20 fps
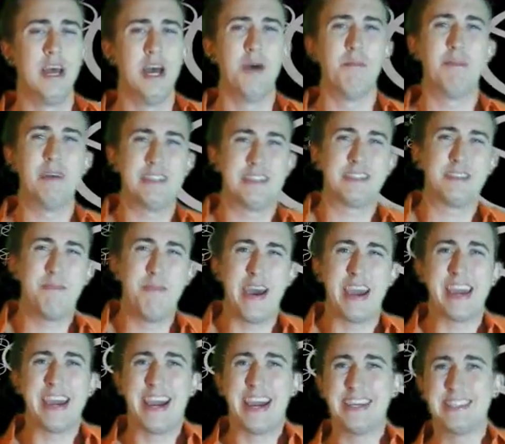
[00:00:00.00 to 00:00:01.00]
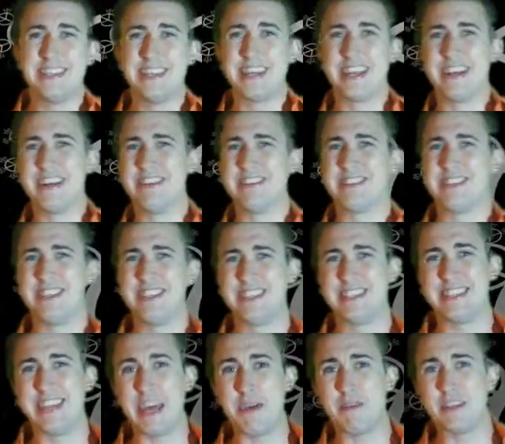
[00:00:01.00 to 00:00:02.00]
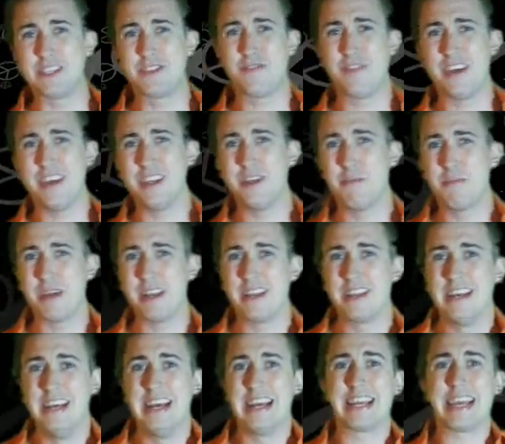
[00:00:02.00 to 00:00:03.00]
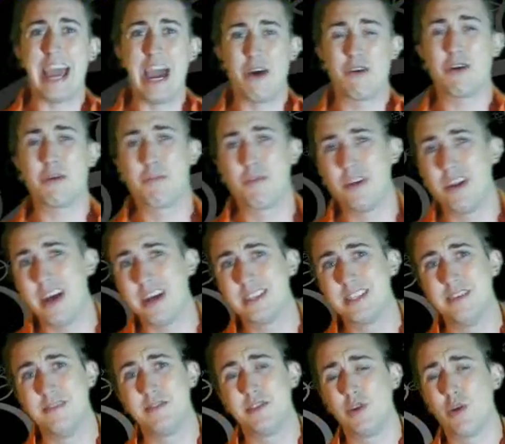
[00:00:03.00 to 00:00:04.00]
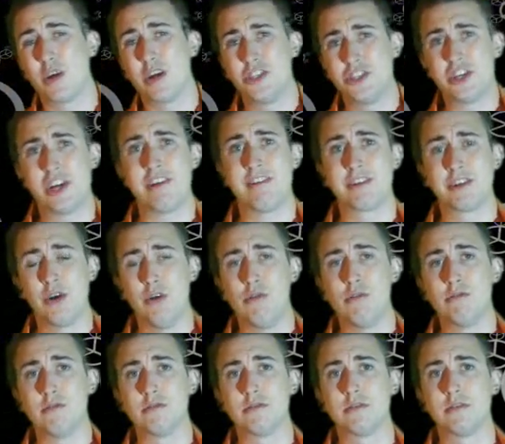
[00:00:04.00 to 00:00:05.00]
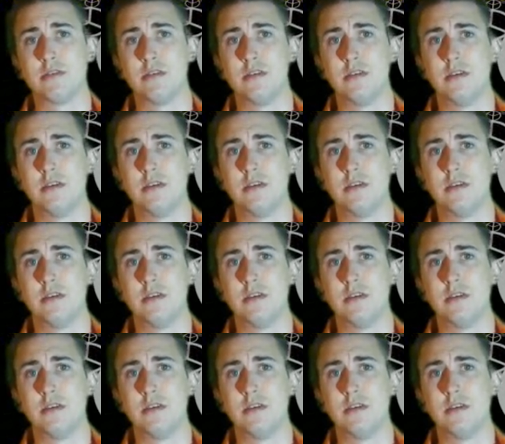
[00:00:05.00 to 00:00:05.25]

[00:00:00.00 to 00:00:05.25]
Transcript: But to my eyes and ears, such statements feel a bit counterproductive to our shared goals.